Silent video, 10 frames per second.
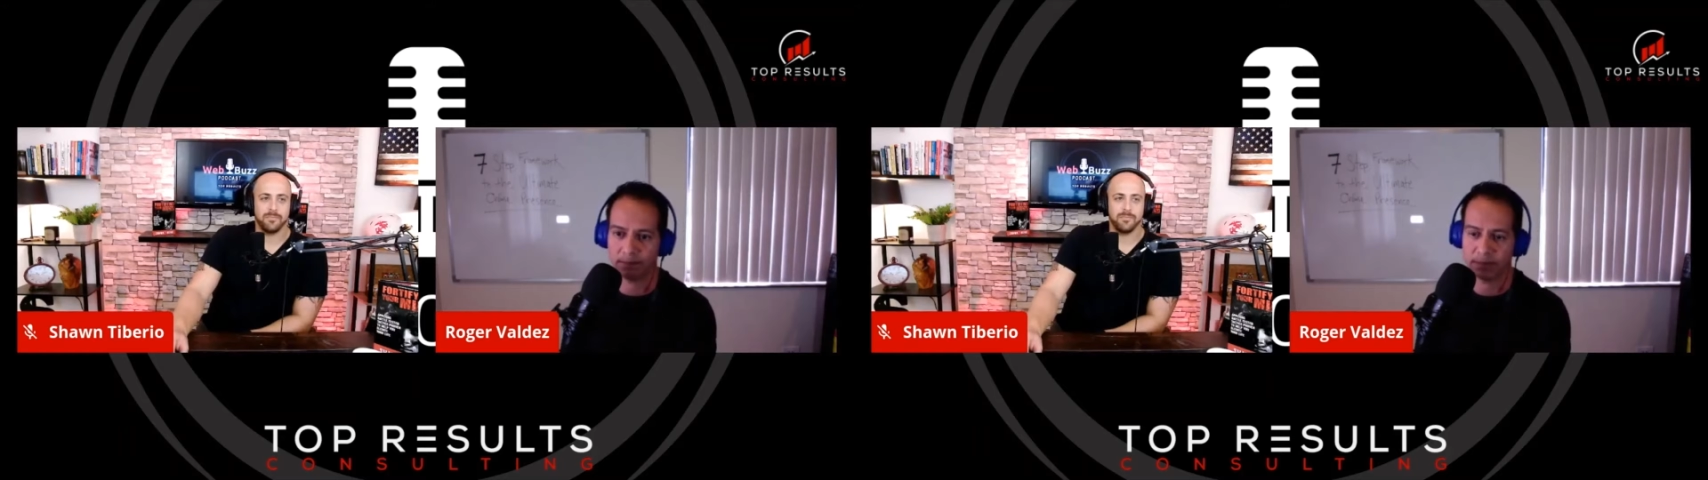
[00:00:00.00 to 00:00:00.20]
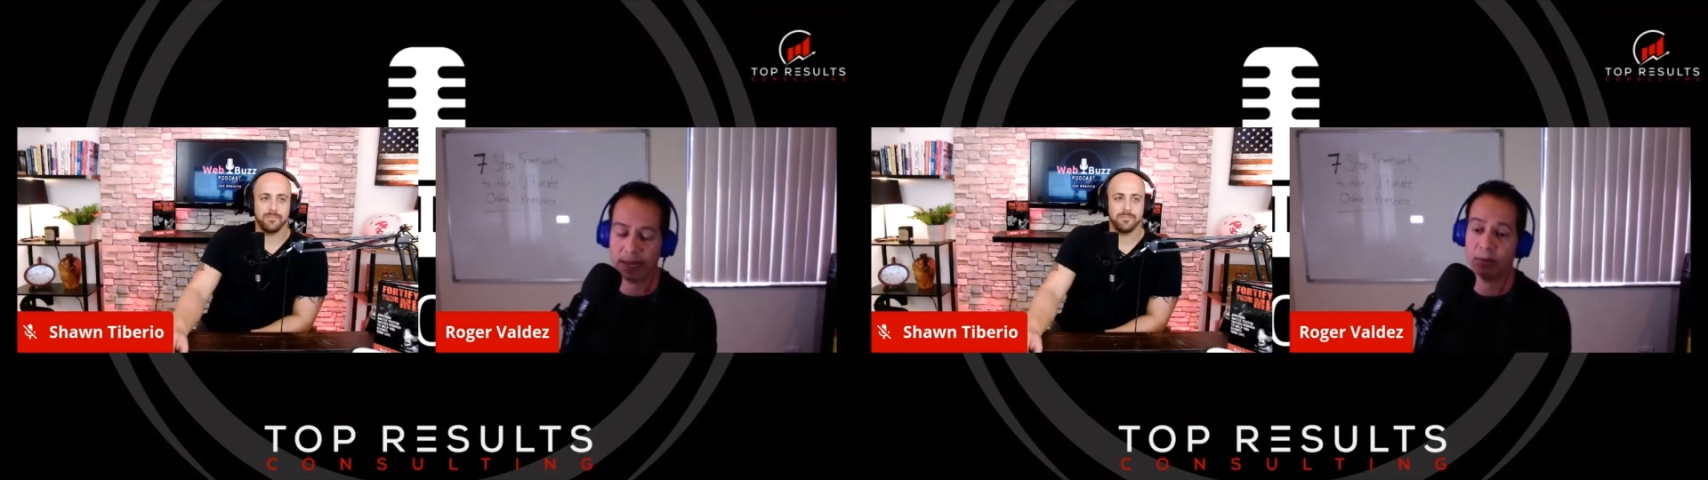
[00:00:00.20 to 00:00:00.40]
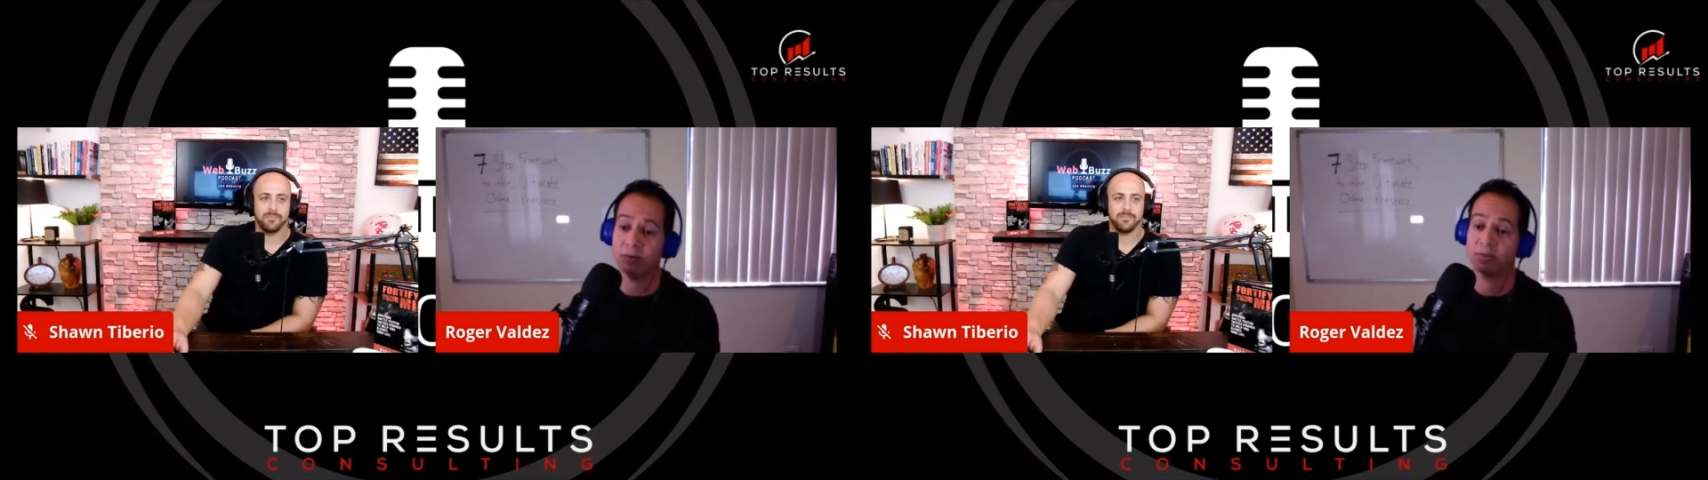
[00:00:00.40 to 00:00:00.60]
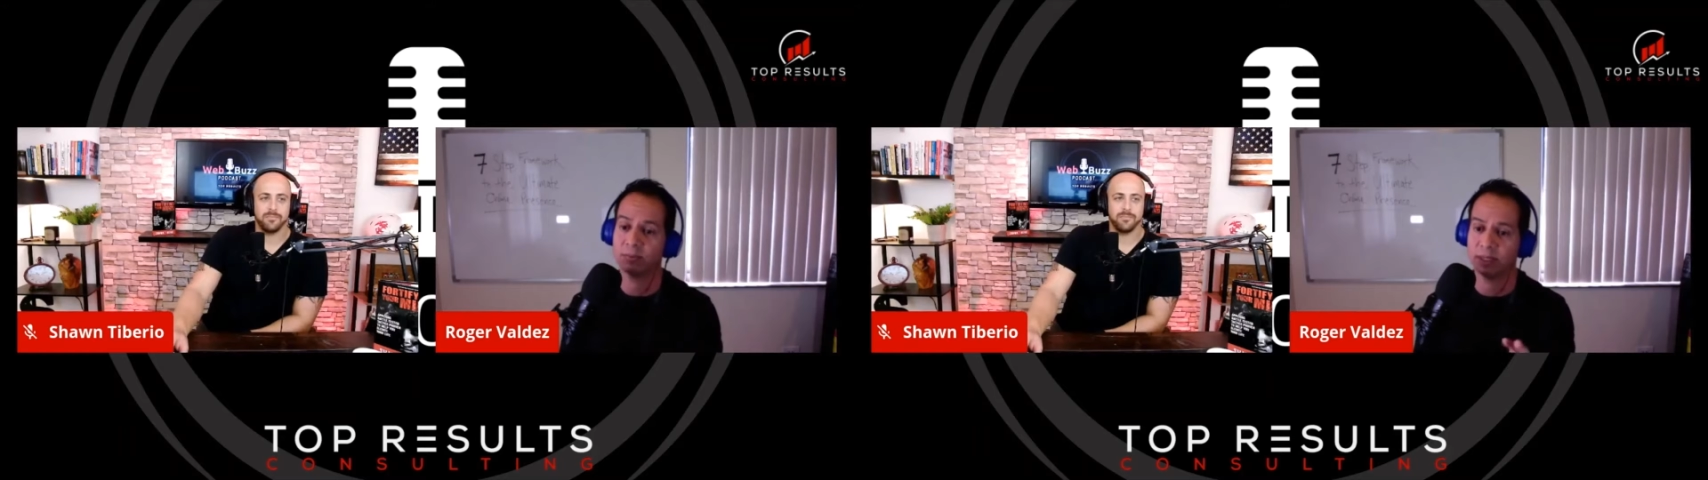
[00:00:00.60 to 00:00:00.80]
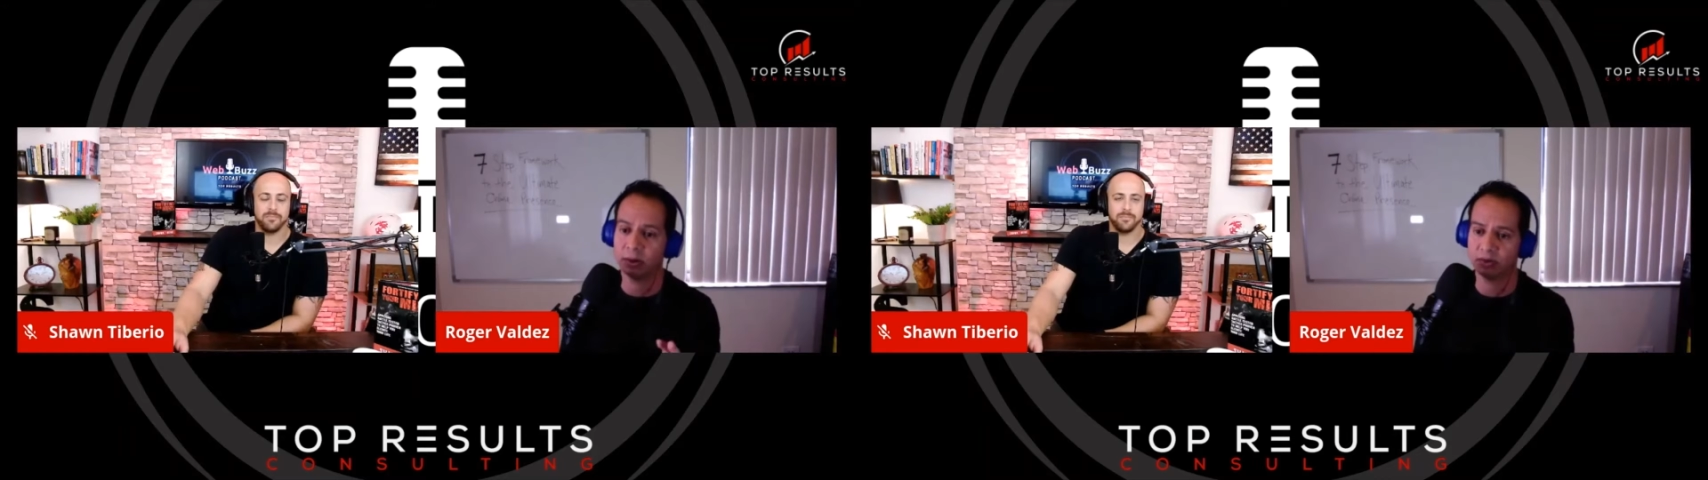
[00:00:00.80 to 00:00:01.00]
That way, if
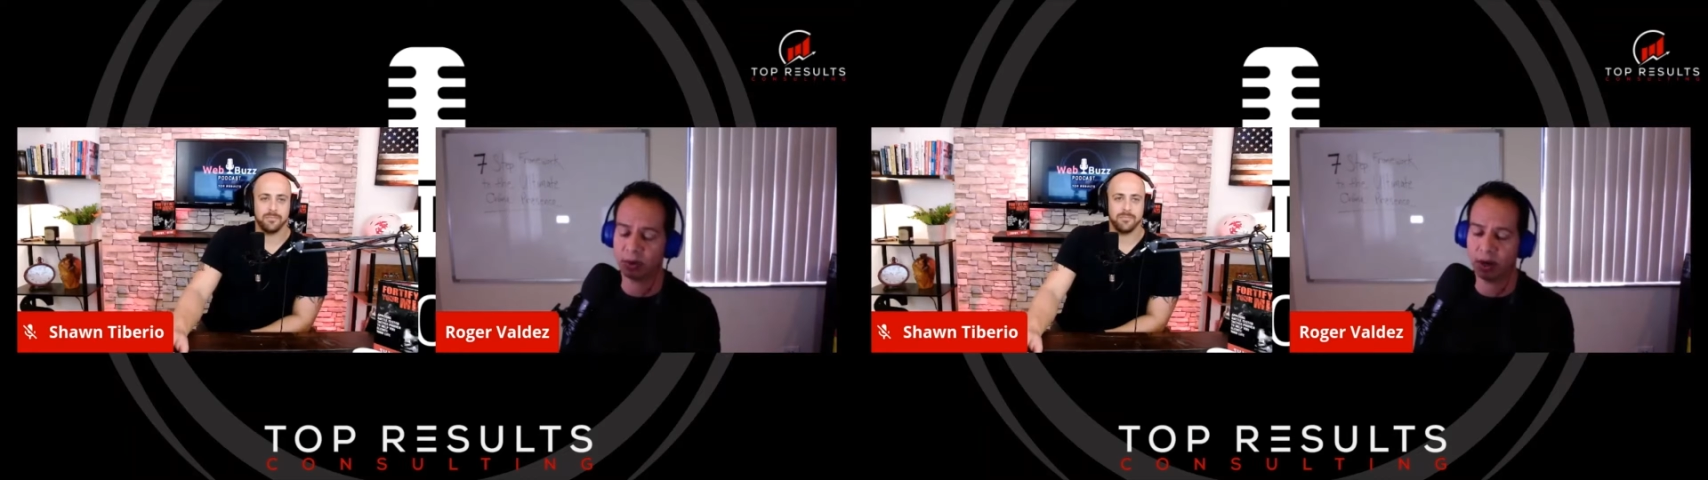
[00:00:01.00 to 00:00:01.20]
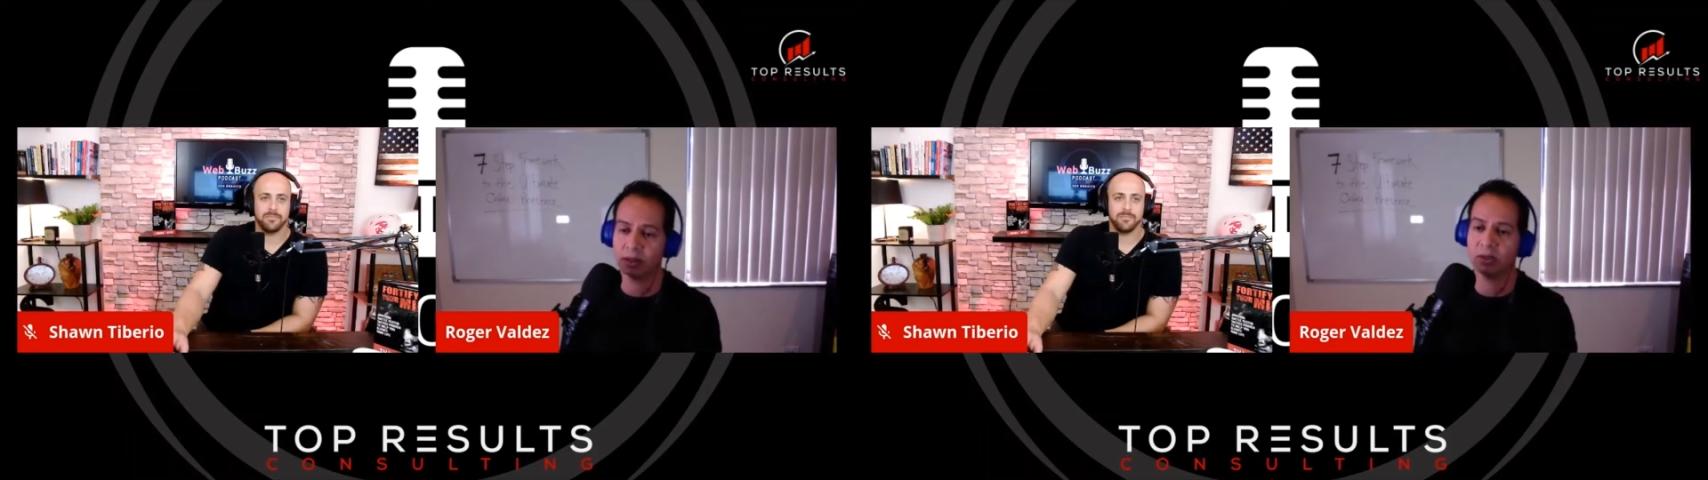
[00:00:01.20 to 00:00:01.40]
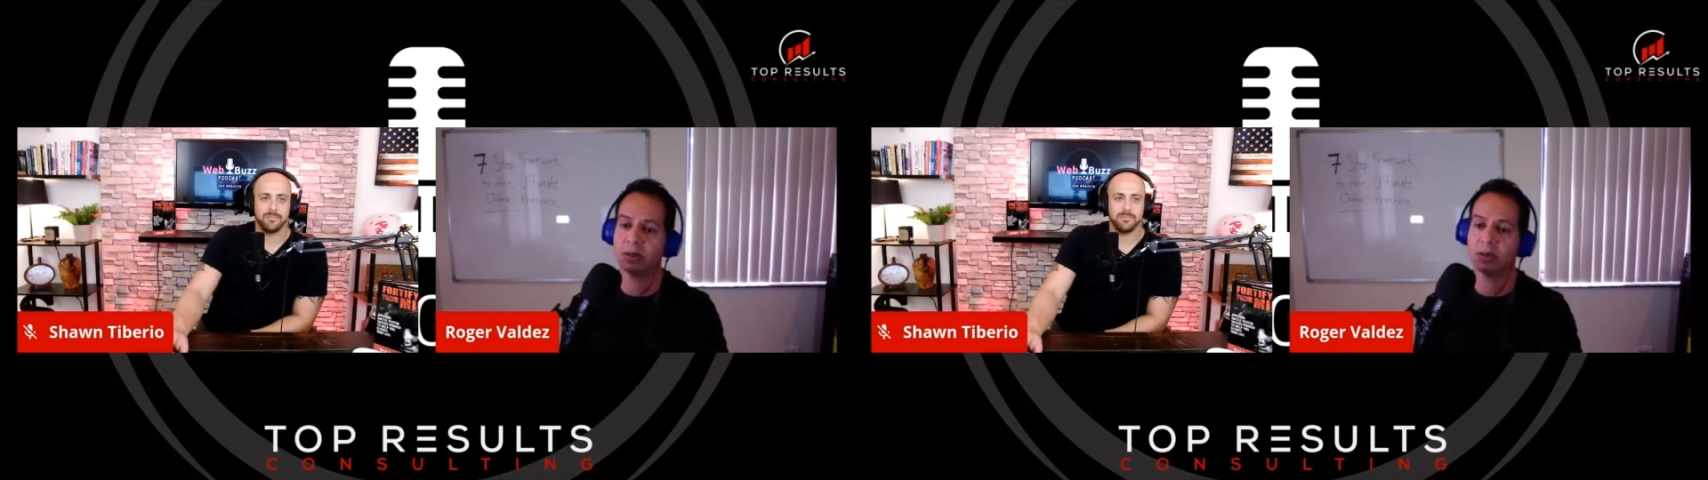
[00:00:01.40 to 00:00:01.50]
something goes wrong,